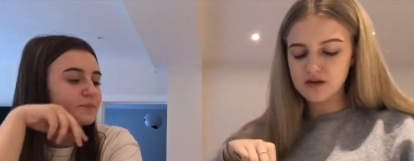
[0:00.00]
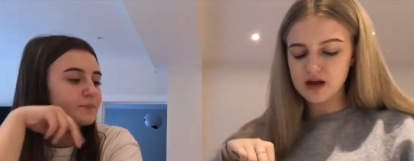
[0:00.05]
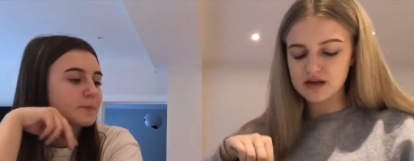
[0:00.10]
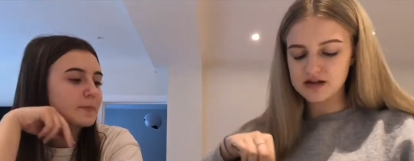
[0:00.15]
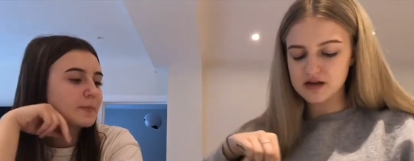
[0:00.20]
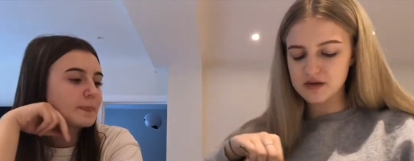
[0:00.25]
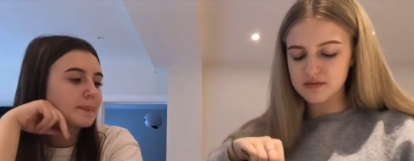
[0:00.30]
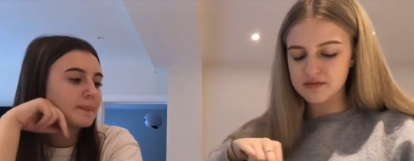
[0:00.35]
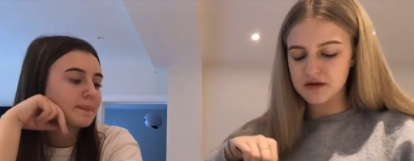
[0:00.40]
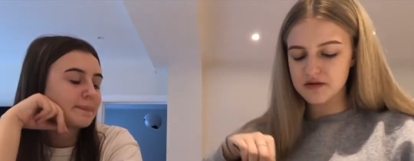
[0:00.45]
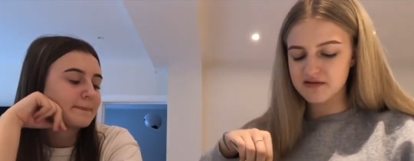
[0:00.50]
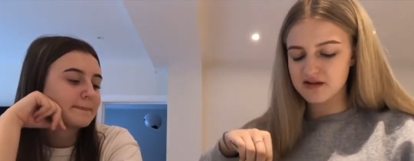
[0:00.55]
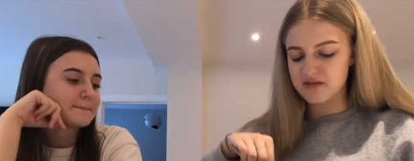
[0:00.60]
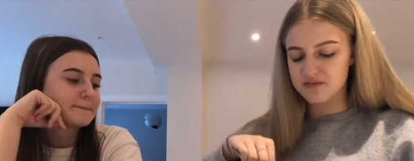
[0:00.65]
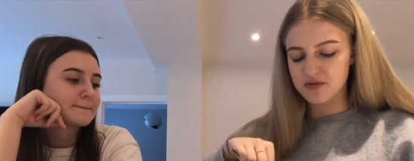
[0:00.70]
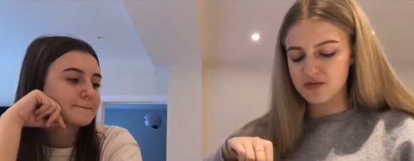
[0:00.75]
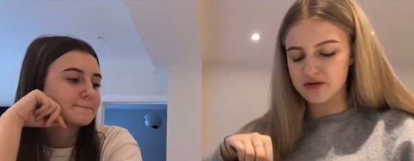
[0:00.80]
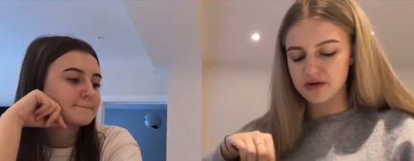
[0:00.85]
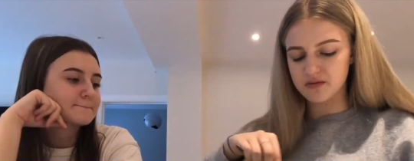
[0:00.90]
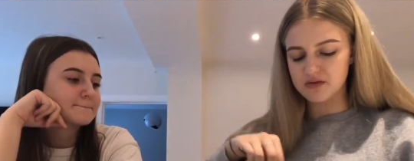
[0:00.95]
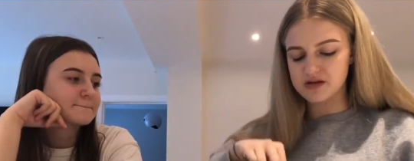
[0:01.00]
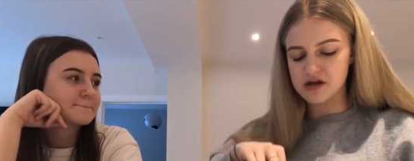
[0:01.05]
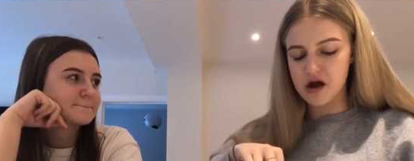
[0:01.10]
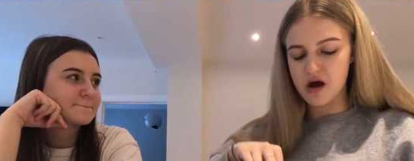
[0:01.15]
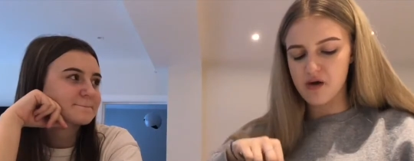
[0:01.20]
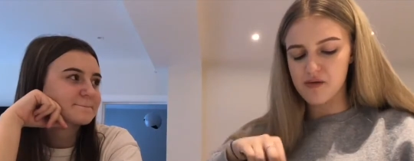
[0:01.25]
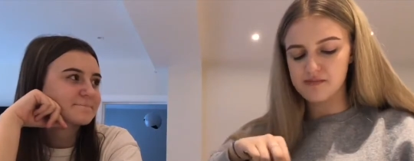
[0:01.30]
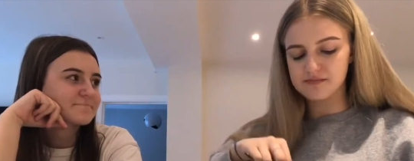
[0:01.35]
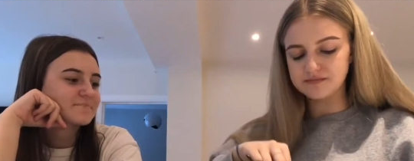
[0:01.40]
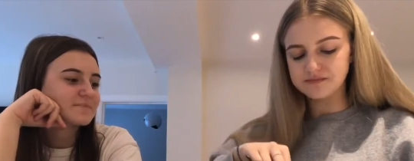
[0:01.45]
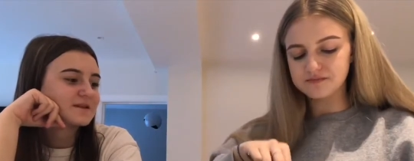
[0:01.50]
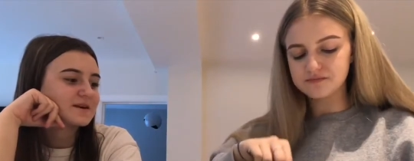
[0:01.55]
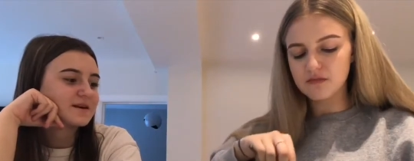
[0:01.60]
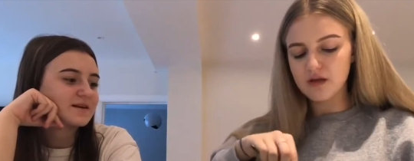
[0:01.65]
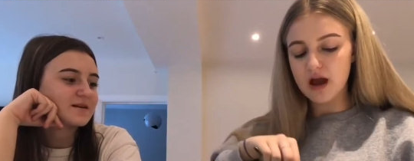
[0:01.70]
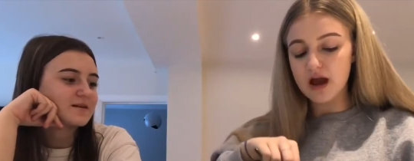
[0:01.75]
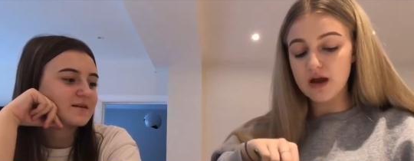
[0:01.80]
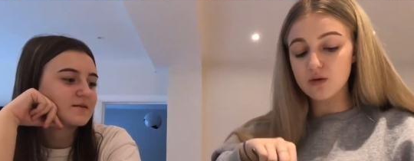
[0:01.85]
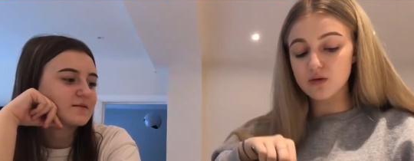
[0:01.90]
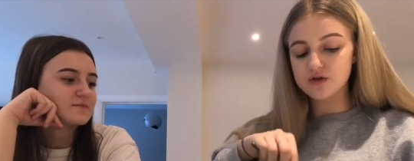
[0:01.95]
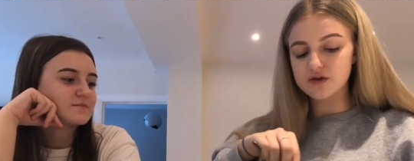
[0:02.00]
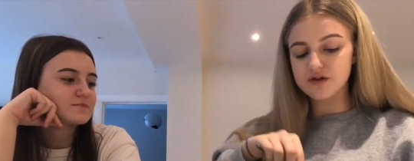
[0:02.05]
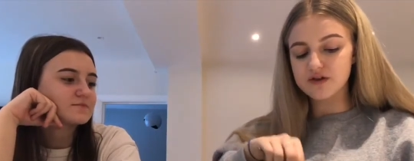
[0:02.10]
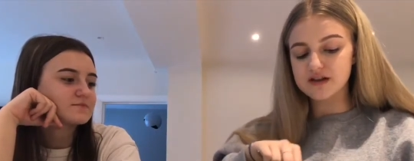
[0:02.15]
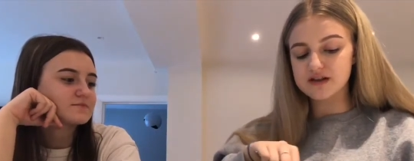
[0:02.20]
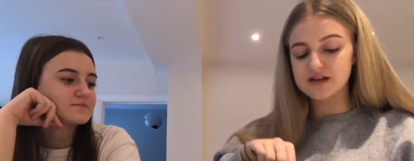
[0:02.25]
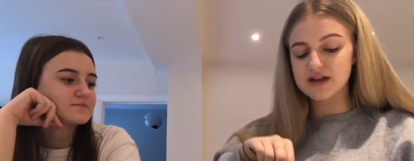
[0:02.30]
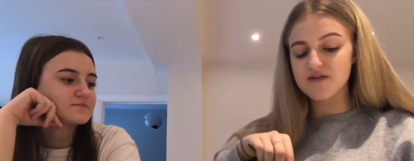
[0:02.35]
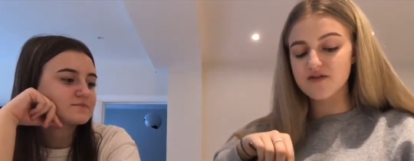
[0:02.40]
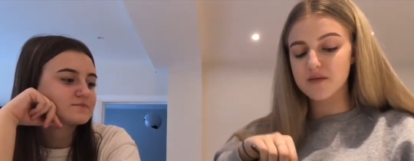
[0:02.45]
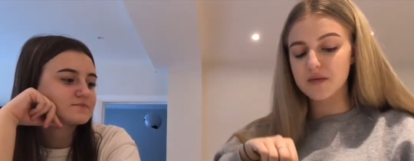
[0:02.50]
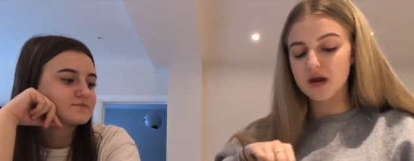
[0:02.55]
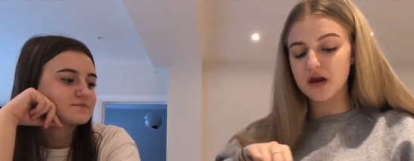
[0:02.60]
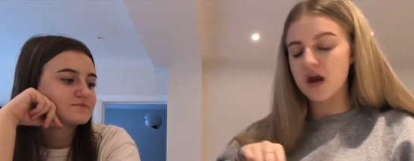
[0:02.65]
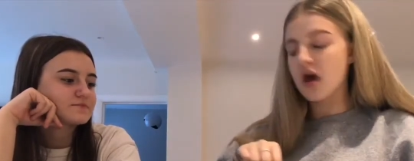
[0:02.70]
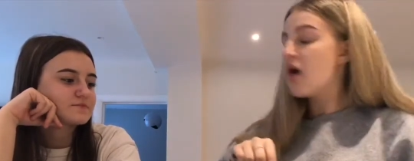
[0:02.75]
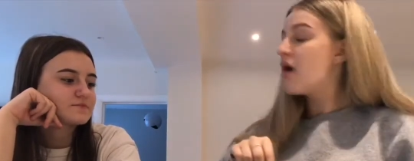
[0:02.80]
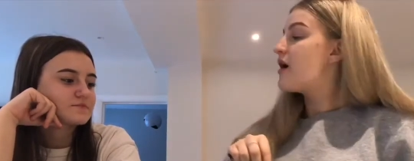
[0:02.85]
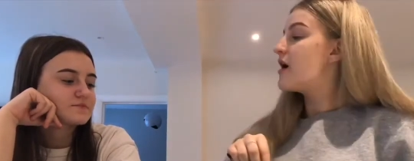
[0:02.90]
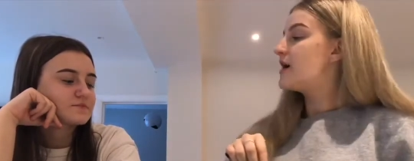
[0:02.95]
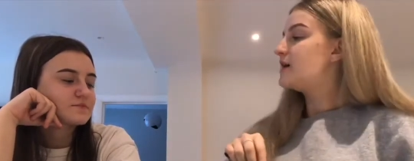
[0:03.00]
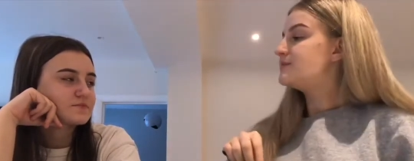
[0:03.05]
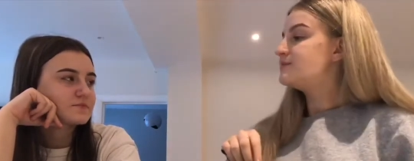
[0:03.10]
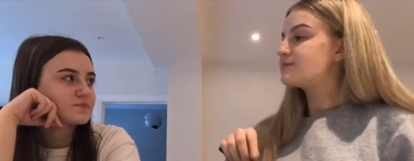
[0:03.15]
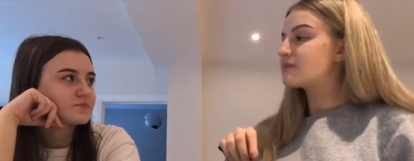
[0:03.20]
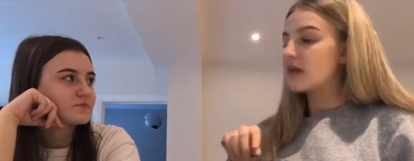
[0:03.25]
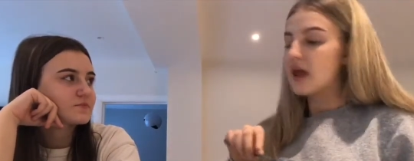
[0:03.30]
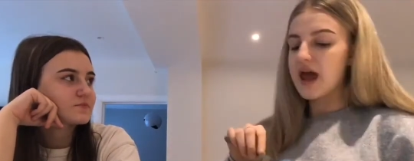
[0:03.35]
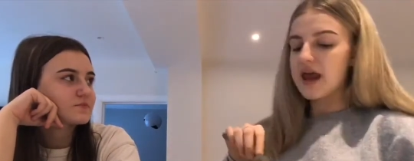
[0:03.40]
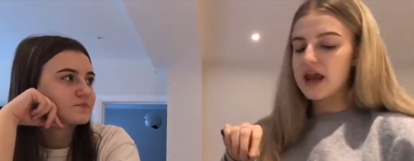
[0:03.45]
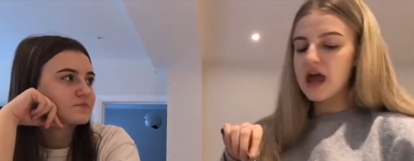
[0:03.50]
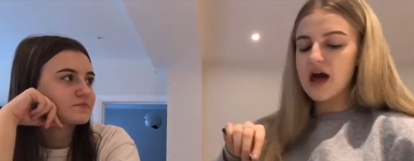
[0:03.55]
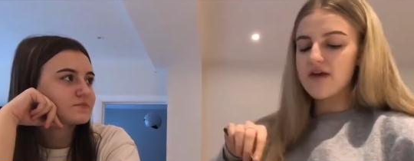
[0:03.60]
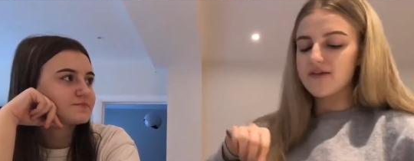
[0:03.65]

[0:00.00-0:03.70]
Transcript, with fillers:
Speaker 1: that's what they probably would tell. Yeah. And also, there's never been any